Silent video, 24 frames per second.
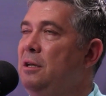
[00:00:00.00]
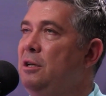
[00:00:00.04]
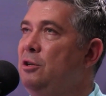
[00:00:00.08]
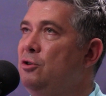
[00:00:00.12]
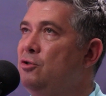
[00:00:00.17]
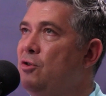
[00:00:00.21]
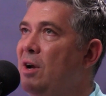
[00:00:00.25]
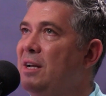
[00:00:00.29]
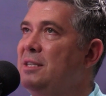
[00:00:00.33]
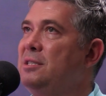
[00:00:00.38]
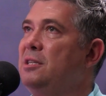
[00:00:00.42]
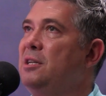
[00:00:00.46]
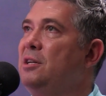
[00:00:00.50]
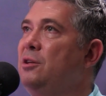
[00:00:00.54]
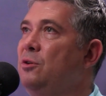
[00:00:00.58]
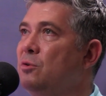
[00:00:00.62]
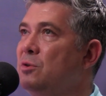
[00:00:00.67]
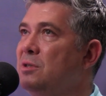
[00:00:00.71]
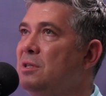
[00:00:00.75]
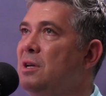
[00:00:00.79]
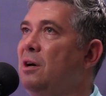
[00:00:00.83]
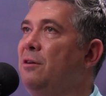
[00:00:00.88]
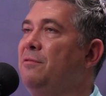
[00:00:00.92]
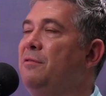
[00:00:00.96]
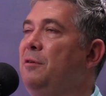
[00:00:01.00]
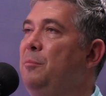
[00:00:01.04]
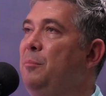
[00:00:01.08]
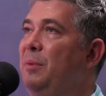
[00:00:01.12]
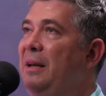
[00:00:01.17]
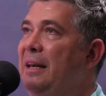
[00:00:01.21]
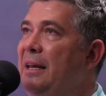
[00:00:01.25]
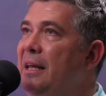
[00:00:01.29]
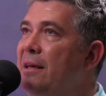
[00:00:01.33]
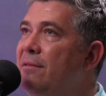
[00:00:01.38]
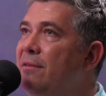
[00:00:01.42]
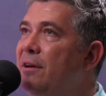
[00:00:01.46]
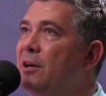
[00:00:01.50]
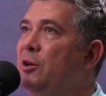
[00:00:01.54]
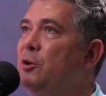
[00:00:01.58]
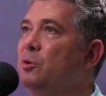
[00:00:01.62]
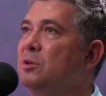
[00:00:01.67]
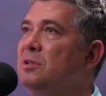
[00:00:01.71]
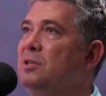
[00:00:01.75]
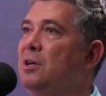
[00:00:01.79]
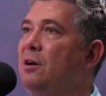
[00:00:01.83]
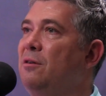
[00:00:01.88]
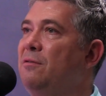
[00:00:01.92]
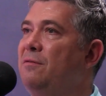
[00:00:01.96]
in trusting yourself and believing in
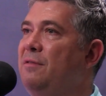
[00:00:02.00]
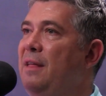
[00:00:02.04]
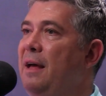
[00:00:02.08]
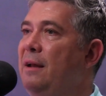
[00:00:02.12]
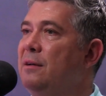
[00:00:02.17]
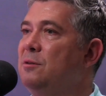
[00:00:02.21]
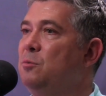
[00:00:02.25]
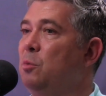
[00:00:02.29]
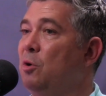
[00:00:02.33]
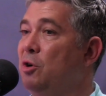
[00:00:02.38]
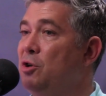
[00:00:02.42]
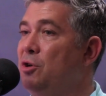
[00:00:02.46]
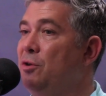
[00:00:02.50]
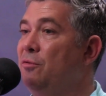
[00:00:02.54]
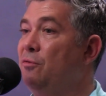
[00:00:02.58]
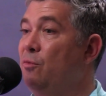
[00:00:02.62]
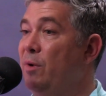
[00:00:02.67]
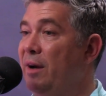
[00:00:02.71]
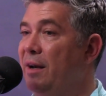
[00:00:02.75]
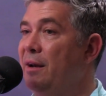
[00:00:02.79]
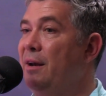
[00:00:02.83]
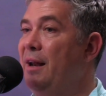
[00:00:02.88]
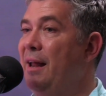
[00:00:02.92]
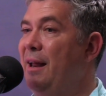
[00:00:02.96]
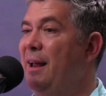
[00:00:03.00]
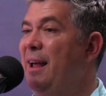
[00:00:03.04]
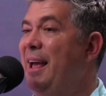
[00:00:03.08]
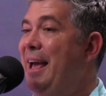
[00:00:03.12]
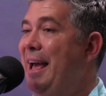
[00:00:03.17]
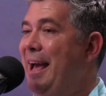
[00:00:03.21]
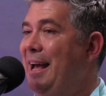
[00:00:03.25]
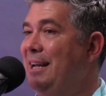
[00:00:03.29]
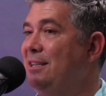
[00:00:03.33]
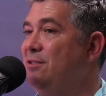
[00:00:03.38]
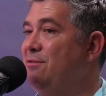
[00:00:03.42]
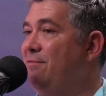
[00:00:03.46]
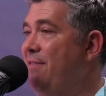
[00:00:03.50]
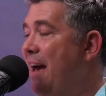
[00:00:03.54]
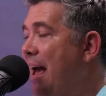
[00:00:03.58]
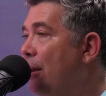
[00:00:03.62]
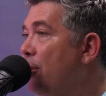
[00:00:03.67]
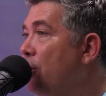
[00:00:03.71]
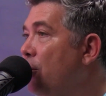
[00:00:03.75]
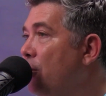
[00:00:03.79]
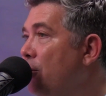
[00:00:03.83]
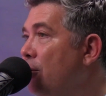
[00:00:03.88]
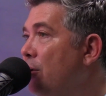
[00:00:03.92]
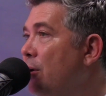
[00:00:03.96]
yourself that what you've written has
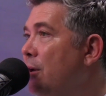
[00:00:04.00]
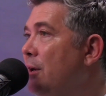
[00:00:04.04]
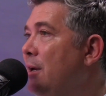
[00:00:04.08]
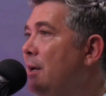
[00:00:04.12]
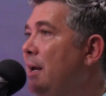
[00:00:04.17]
value